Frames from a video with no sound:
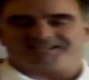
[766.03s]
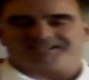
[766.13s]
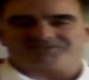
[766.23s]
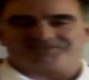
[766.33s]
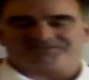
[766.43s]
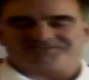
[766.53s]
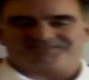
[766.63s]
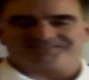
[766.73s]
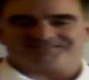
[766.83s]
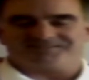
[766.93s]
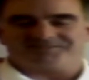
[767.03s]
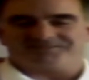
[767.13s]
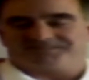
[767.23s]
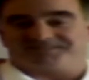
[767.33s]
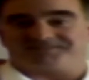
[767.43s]
engage in a lot of things that
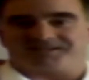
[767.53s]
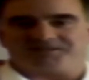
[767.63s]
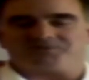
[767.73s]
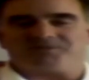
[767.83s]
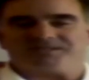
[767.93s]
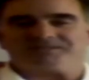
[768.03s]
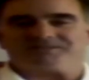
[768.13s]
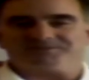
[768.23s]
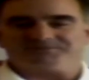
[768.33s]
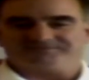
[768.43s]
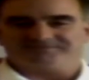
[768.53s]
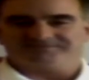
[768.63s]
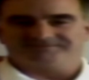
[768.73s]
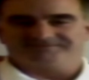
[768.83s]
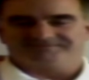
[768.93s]
are exciting to me? So,
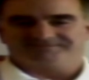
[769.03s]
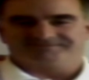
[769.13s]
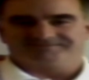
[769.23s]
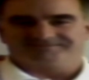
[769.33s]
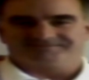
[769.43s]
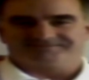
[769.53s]
what do you do for a living?